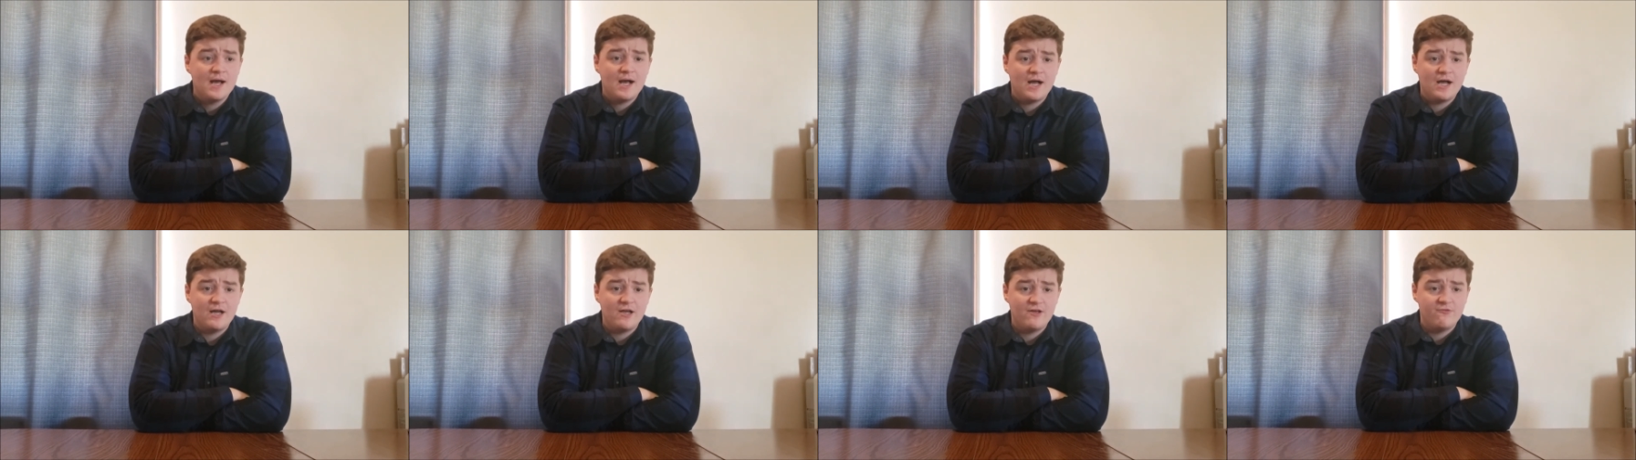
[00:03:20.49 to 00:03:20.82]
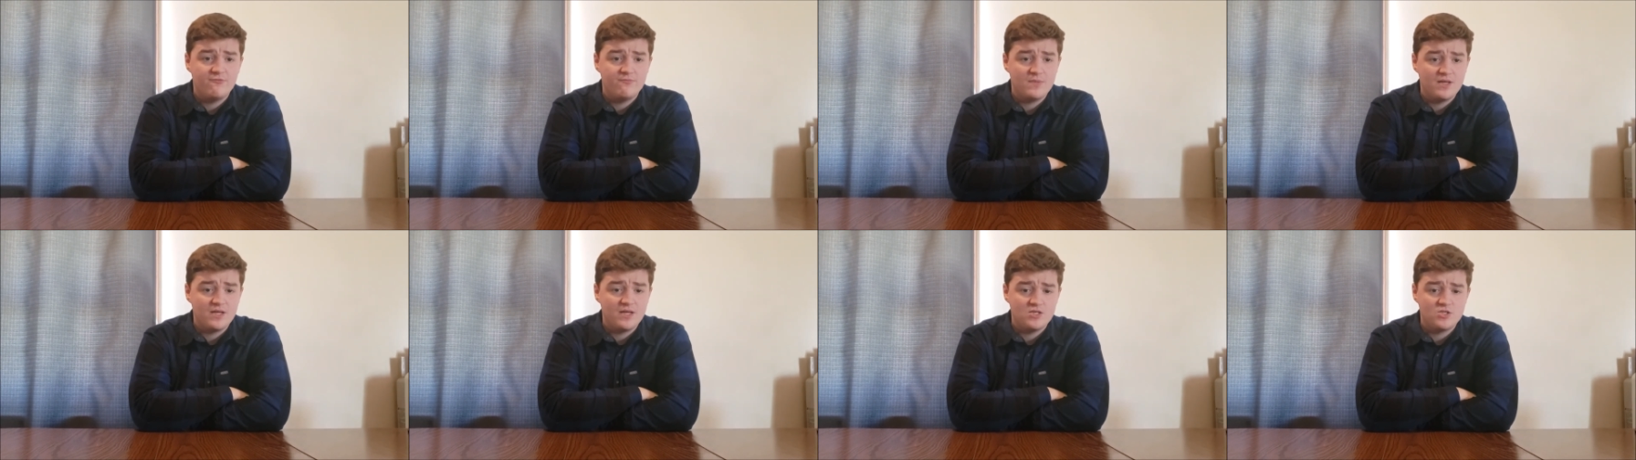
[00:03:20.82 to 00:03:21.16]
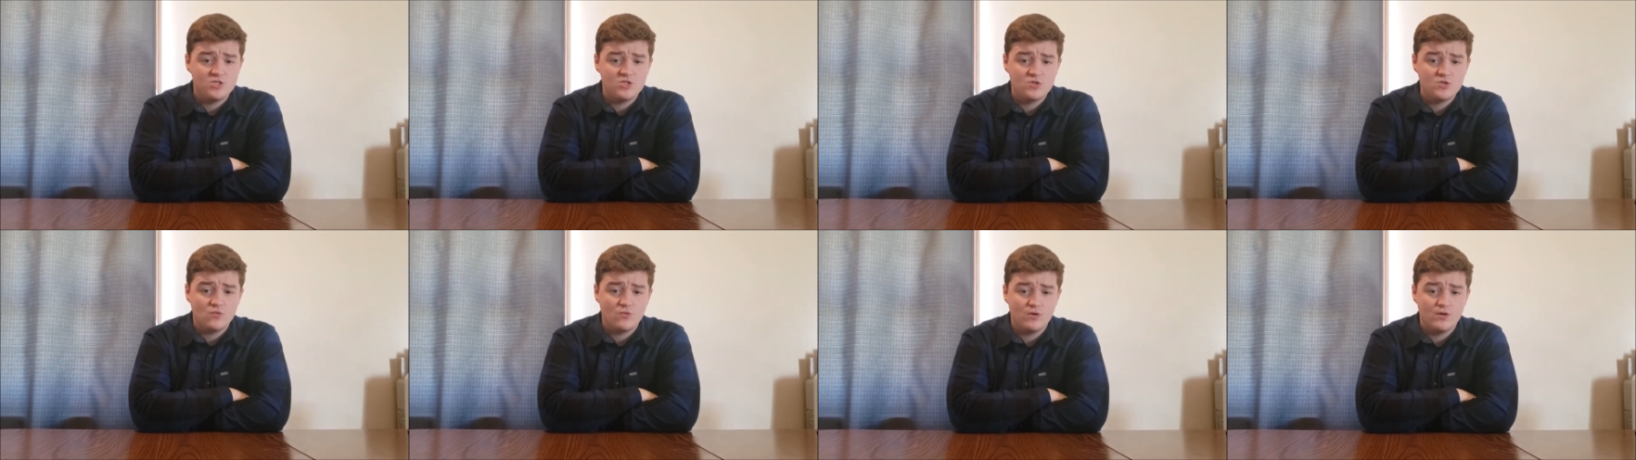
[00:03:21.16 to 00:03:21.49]
I've made
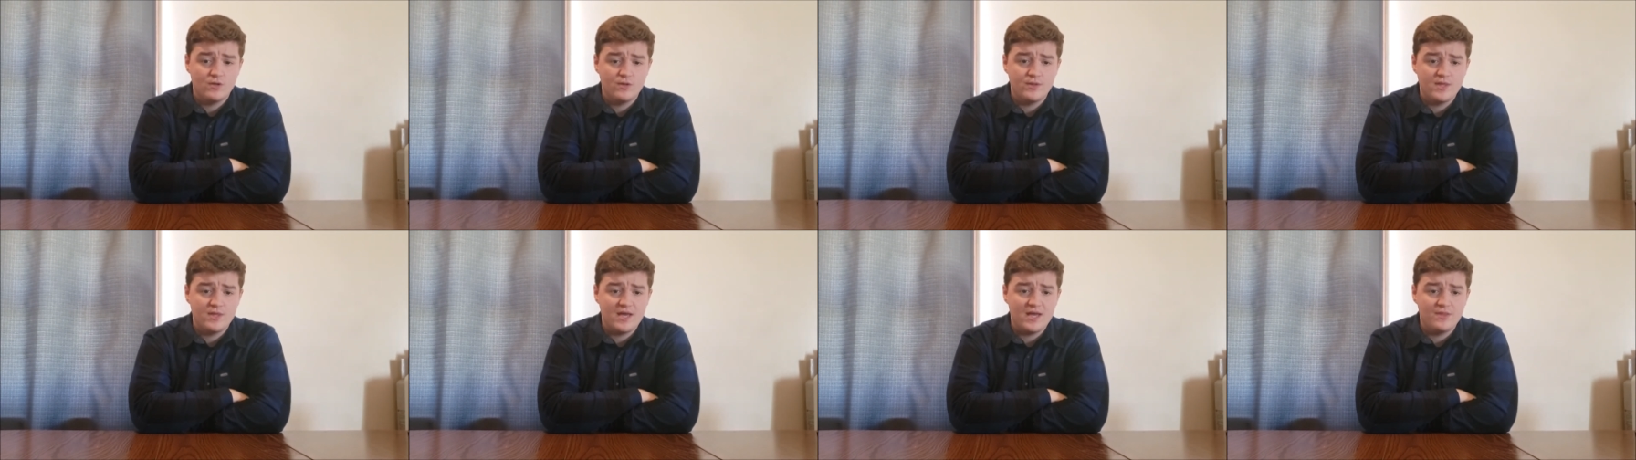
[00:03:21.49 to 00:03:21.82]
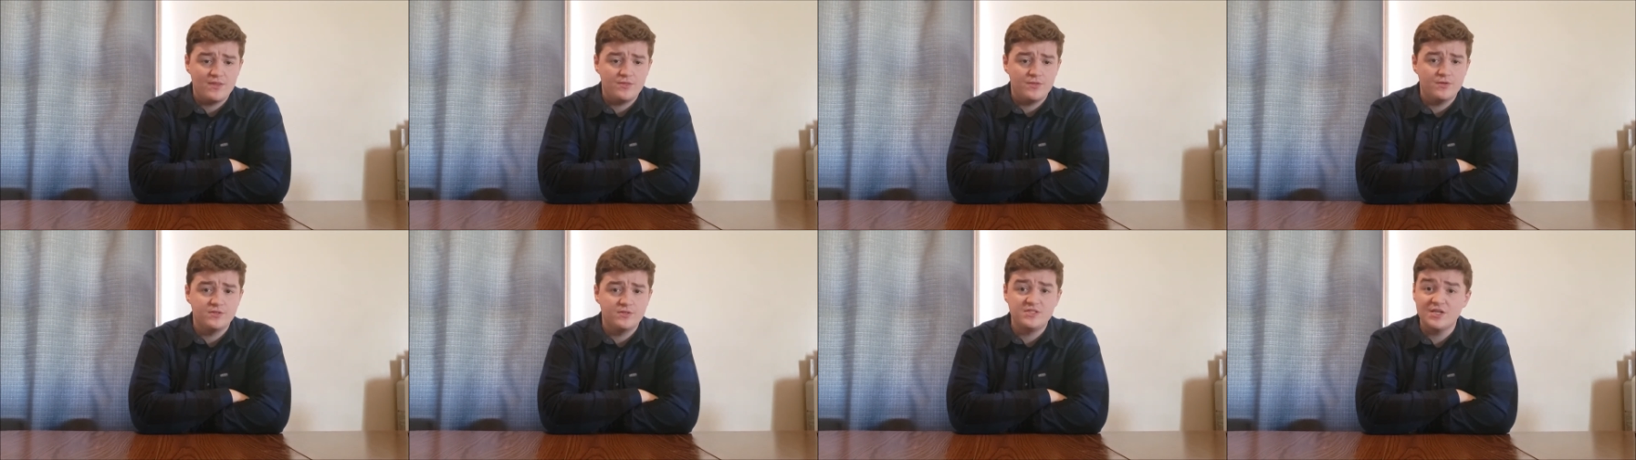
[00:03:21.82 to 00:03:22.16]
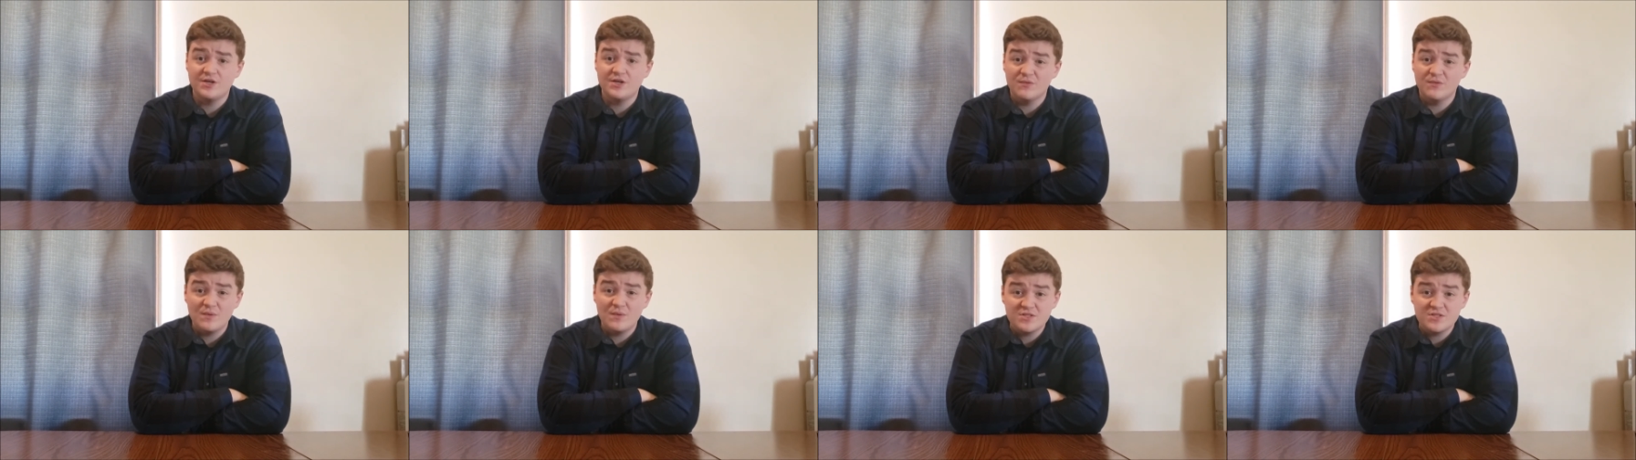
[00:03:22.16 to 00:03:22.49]
sure that the
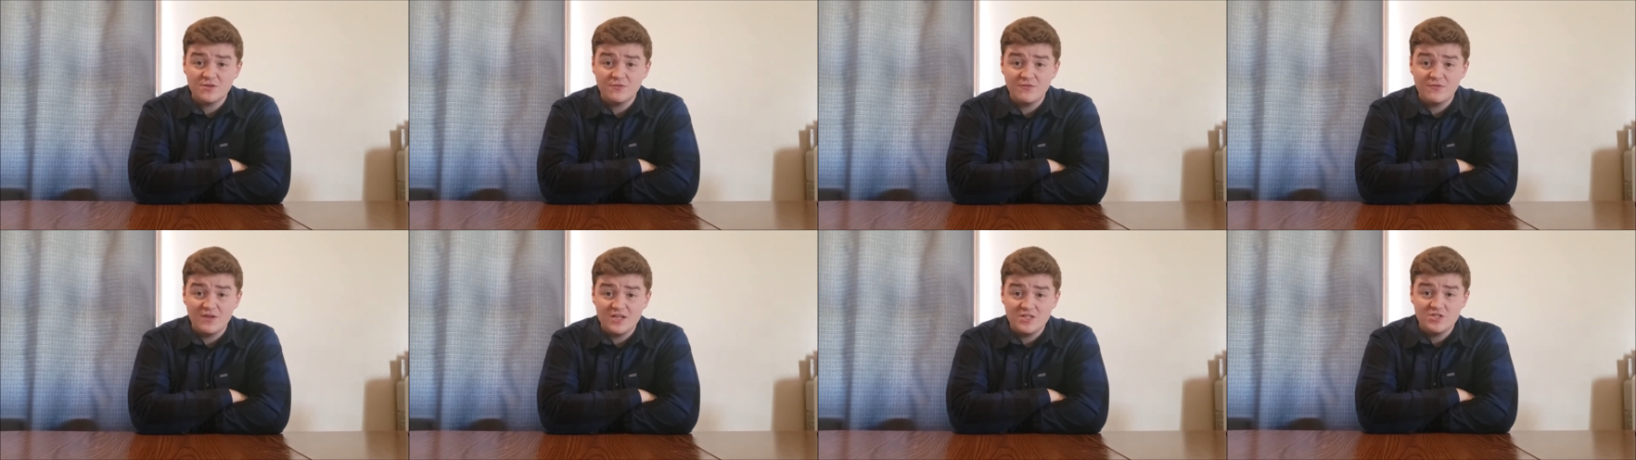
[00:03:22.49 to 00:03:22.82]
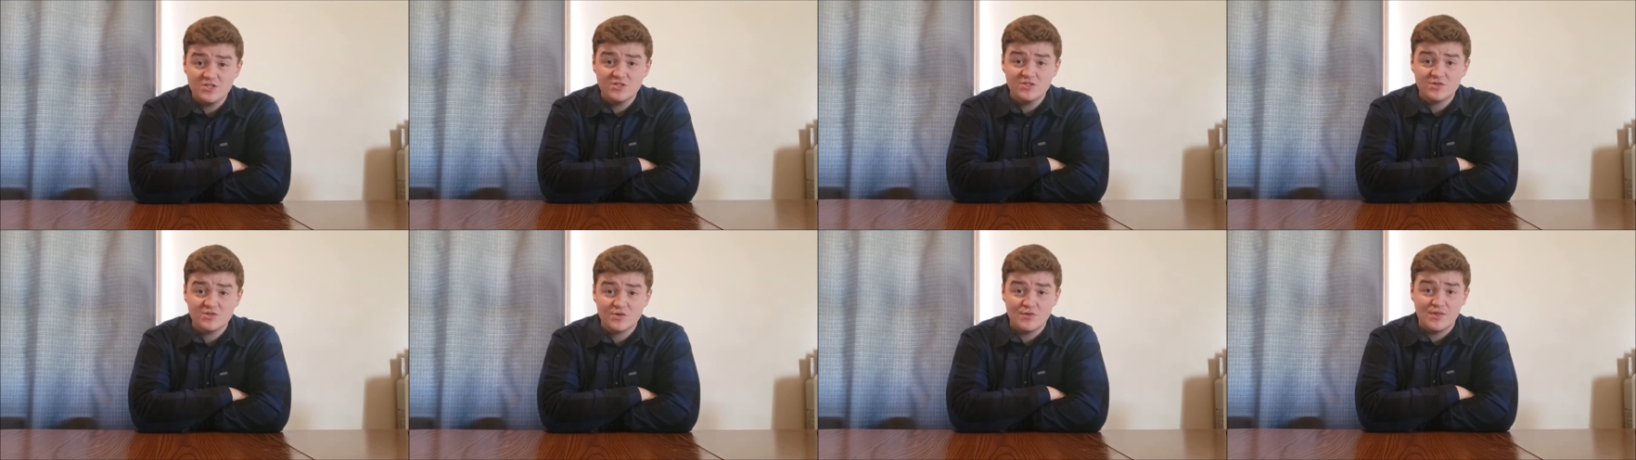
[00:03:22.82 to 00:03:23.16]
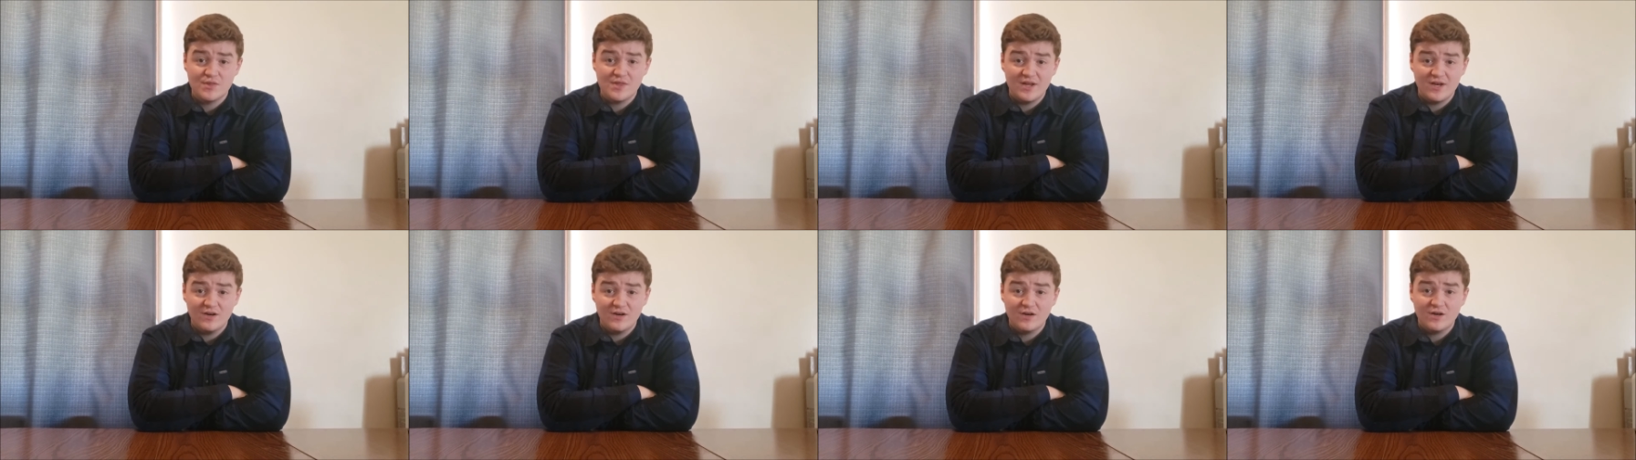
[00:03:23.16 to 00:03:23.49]
dinner reservations are
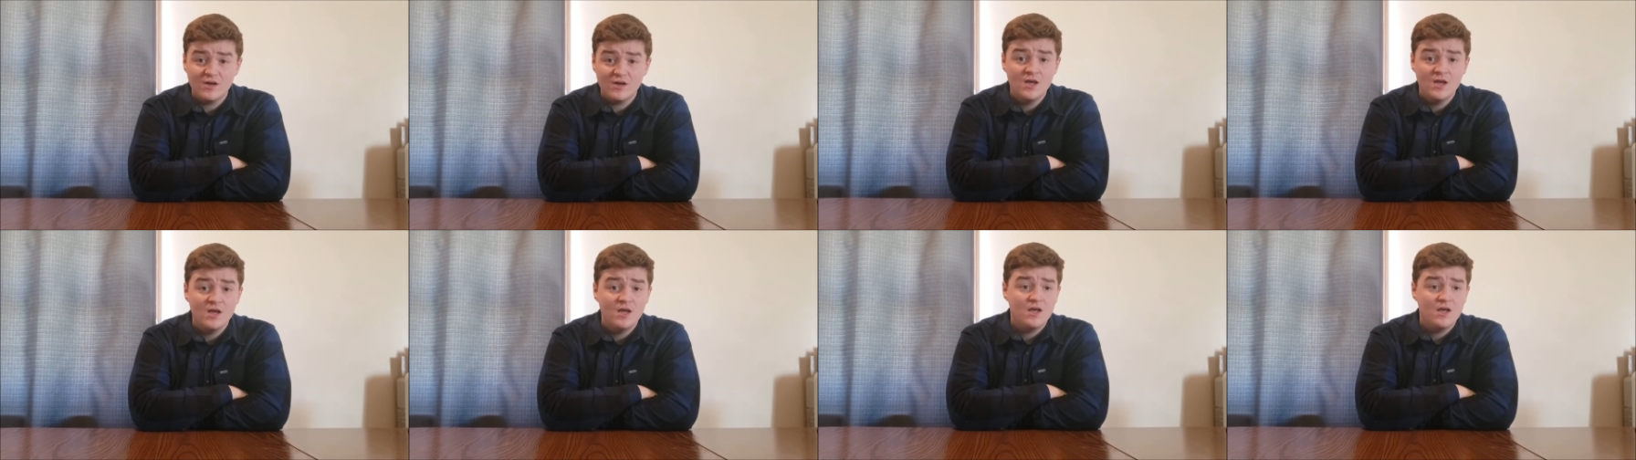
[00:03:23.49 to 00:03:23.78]
there.